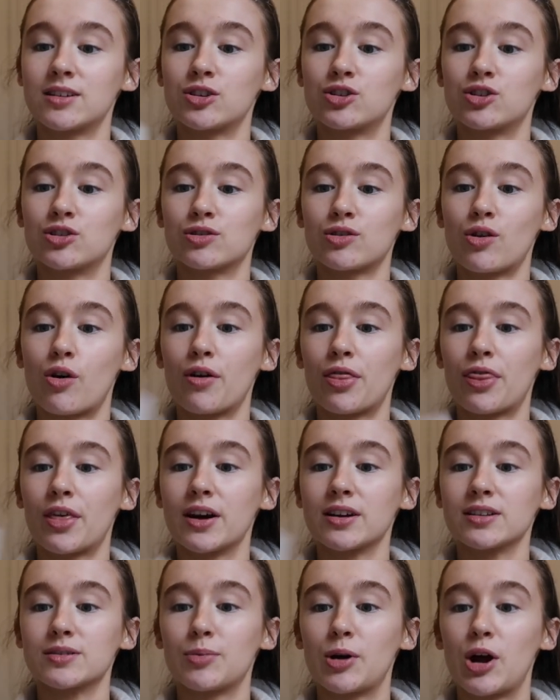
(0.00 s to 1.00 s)
It's just got
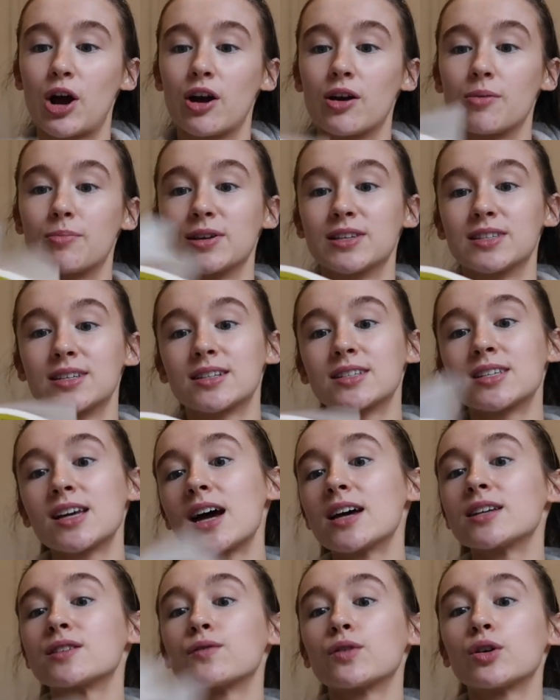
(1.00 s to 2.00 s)
things about how to be
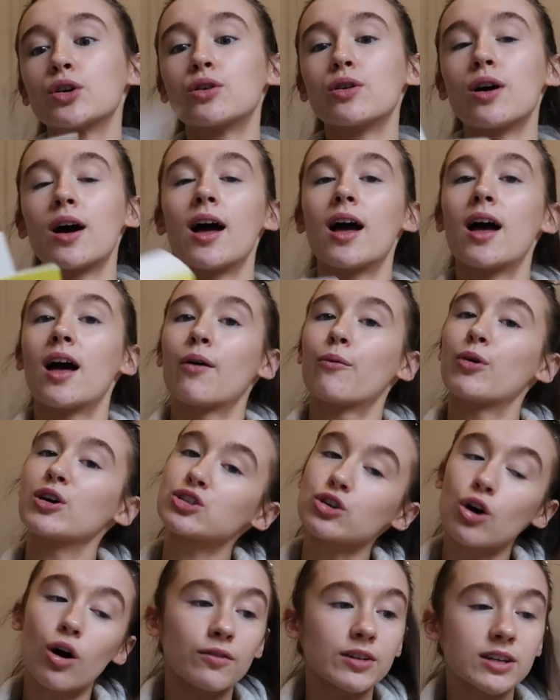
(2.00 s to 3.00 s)
successful,
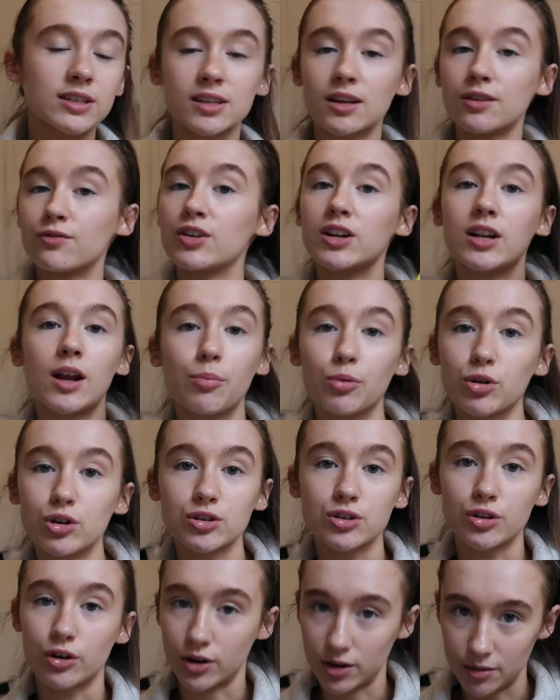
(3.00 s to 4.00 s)
which obviously reading a
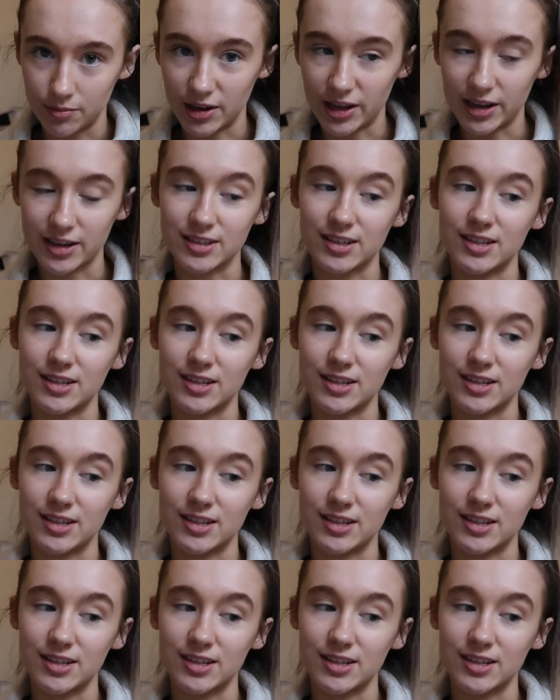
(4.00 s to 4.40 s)
book's not going to make you